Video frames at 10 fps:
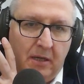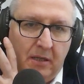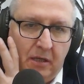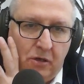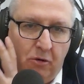
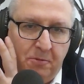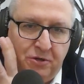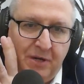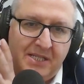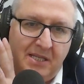the corporate
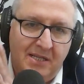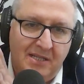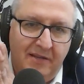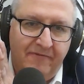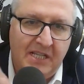trustee is
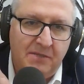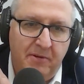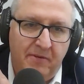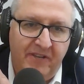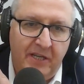an
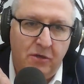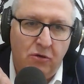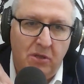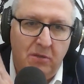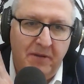investment
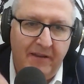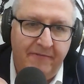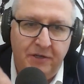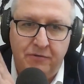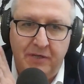vehicle, and the
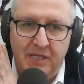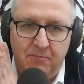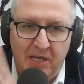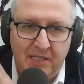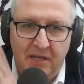beneficiaries,
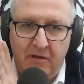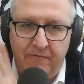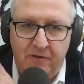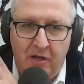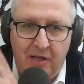
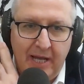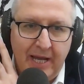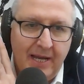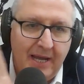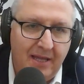myself,
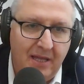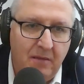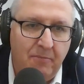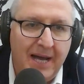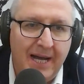Colleen, and then
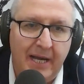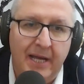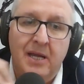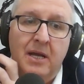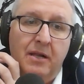the bucket,